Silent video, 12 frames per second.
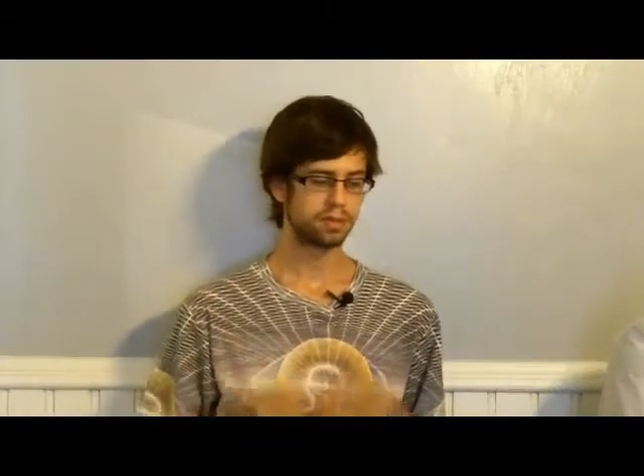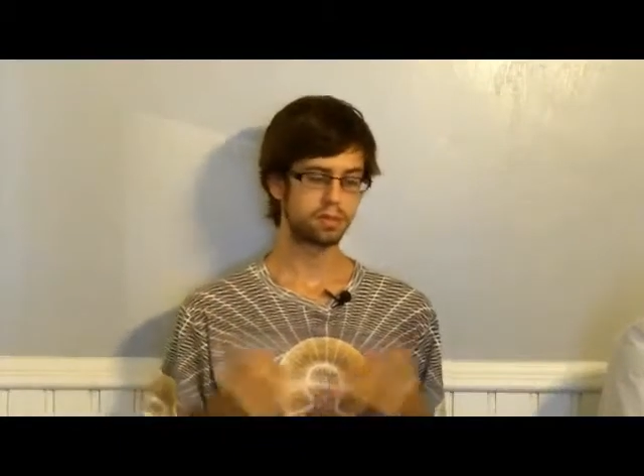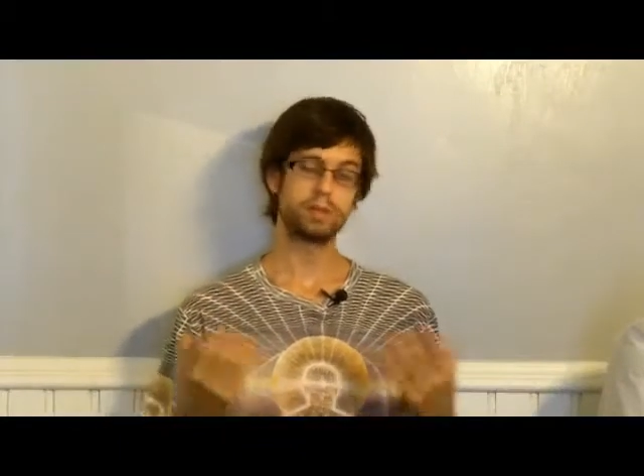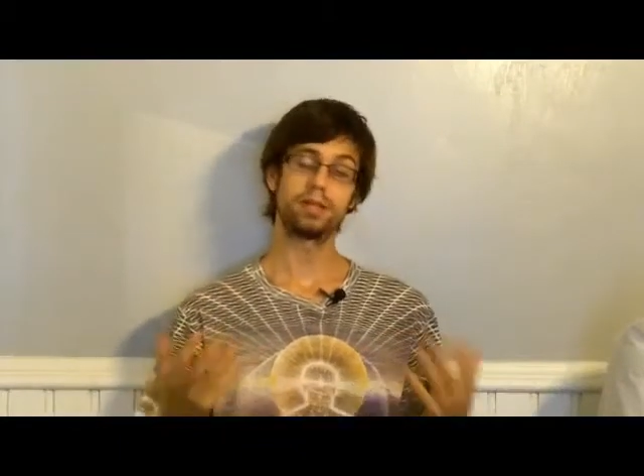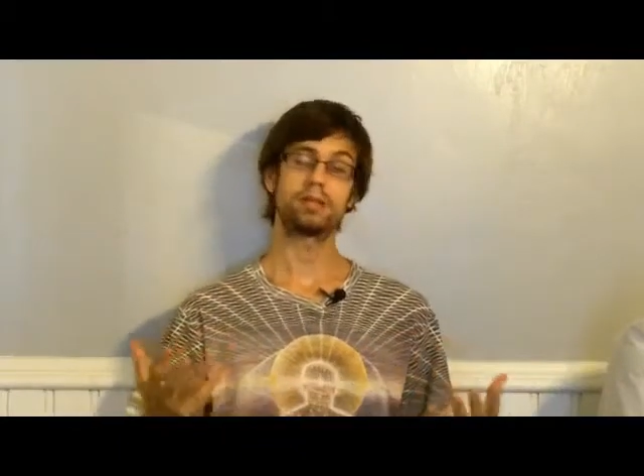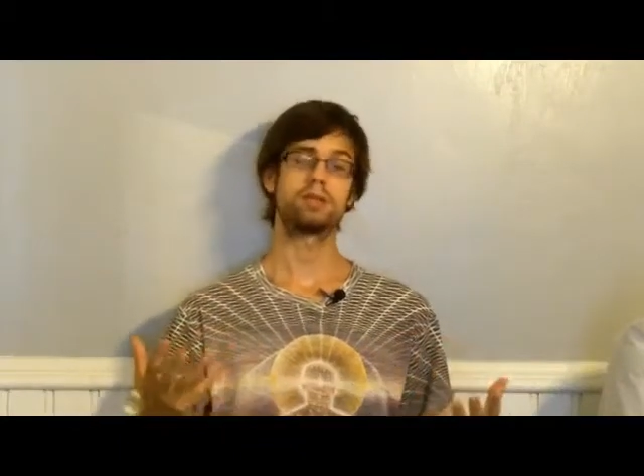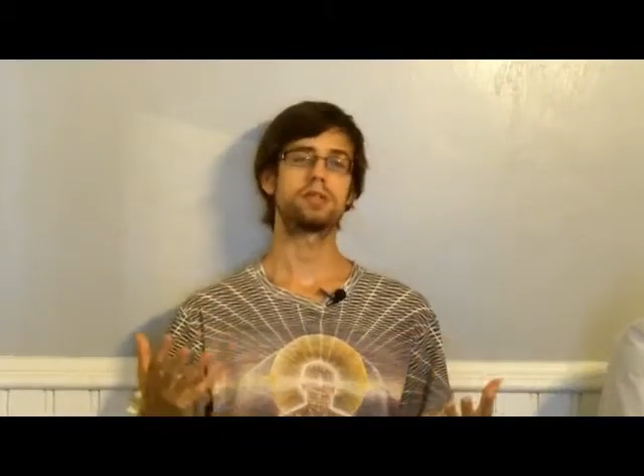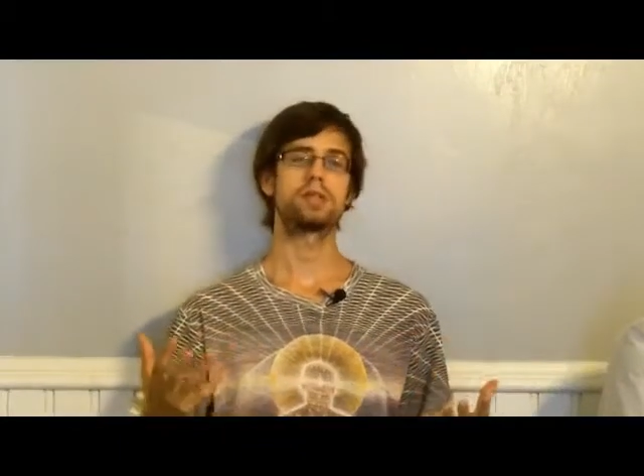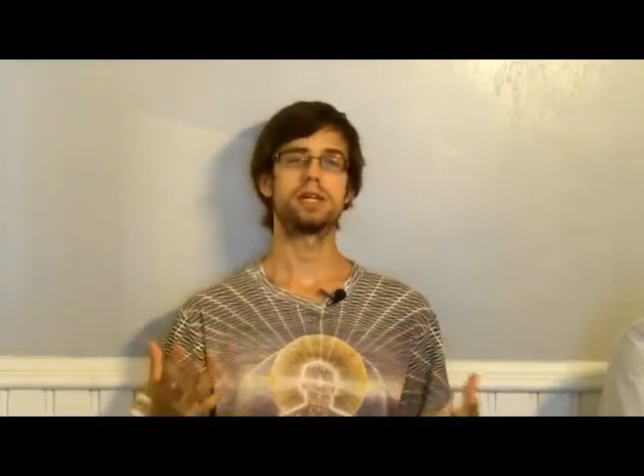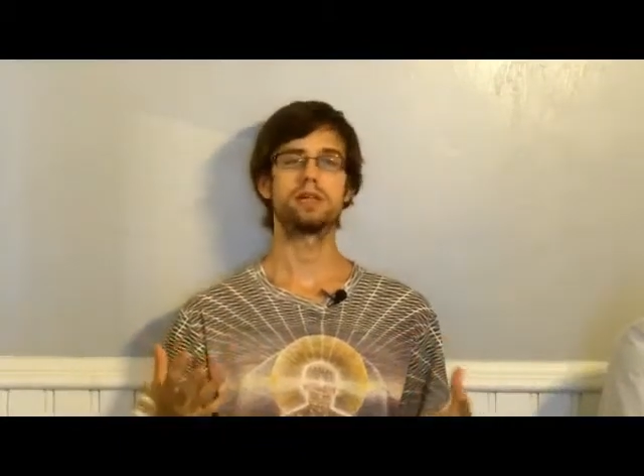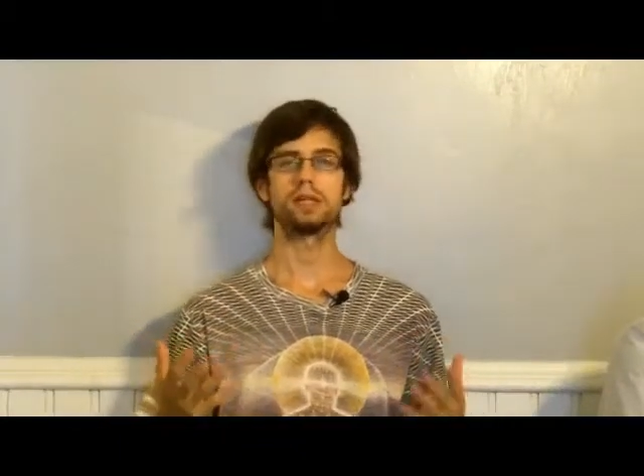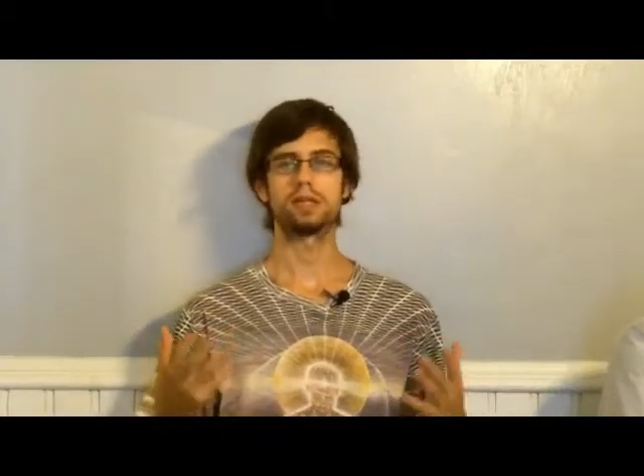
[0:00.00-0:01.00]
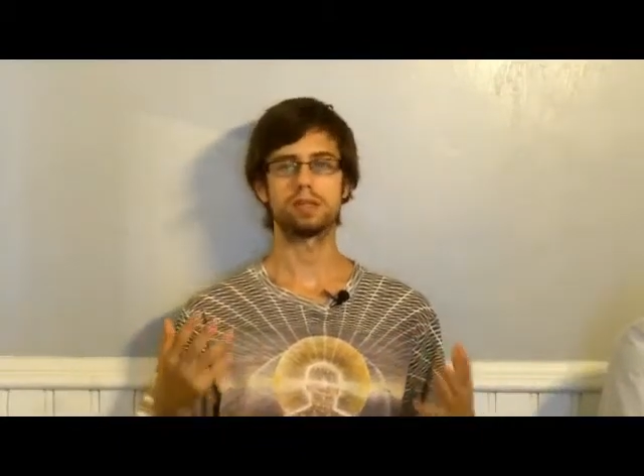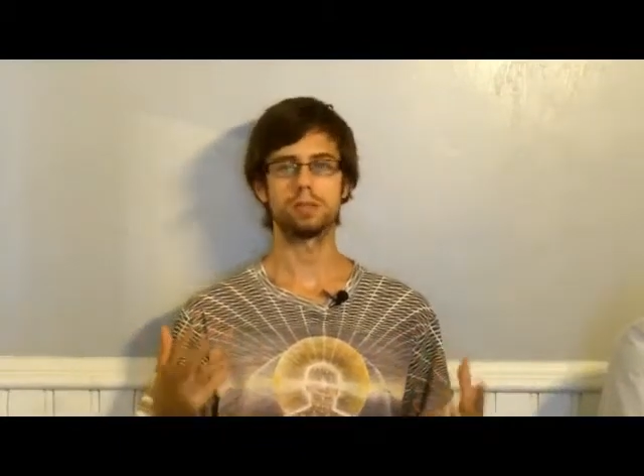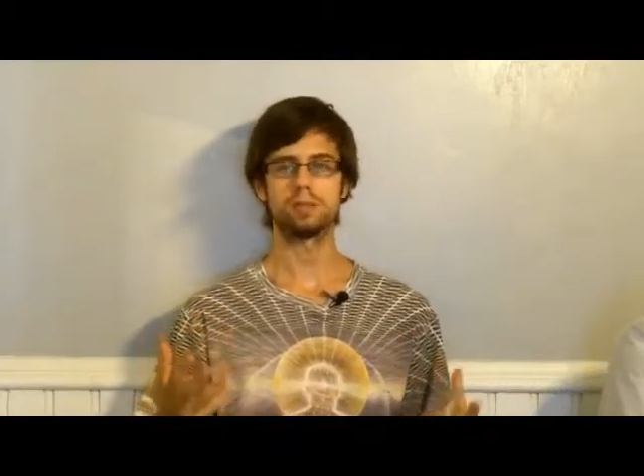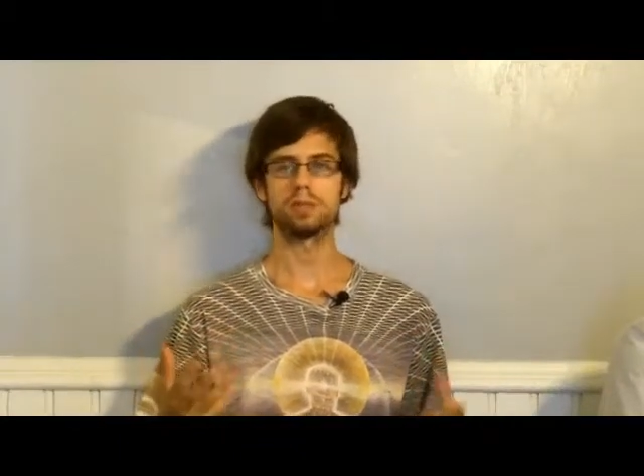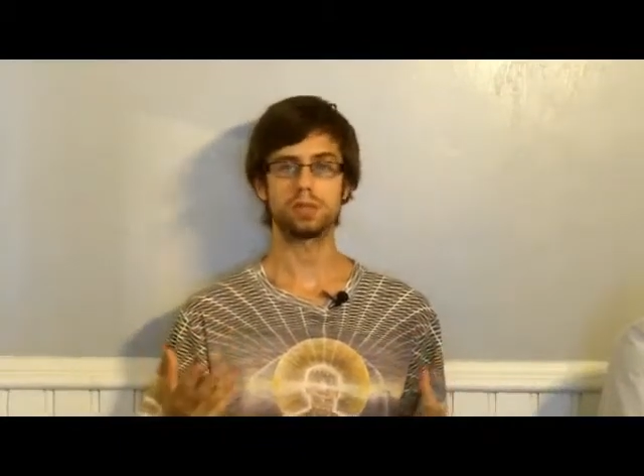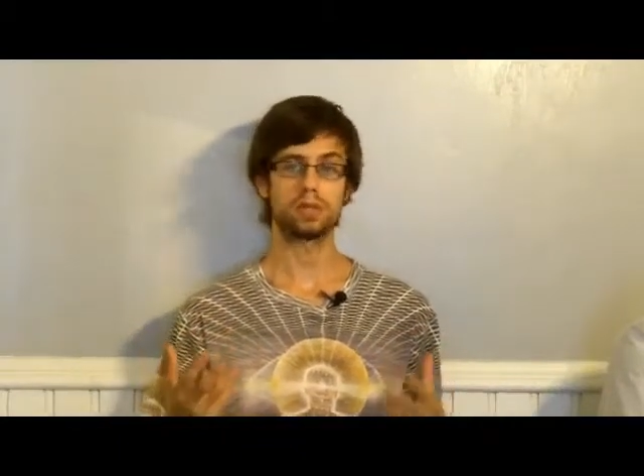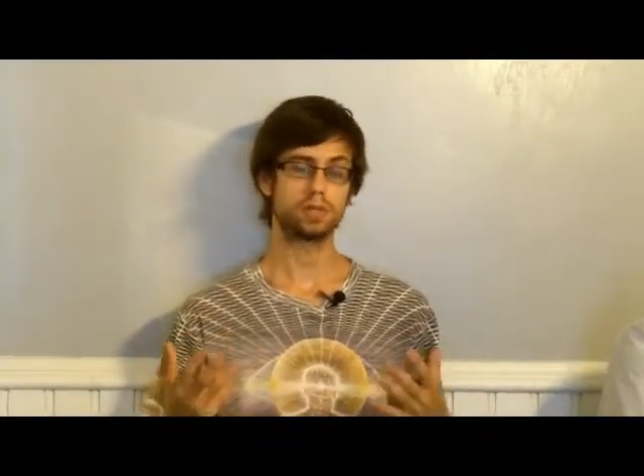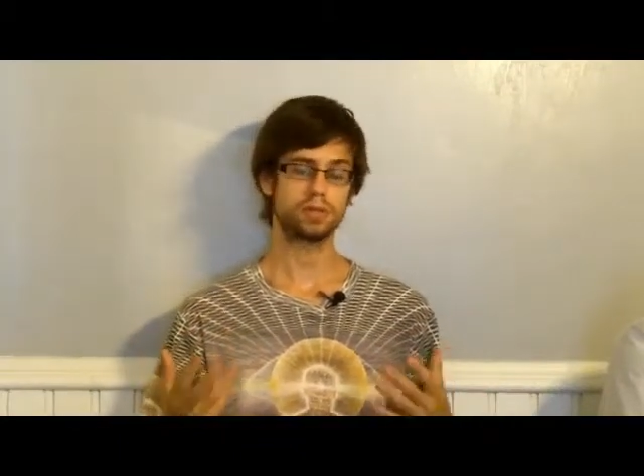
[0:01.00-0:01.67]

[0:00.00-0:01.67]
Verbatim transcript: So we need to understand that symbols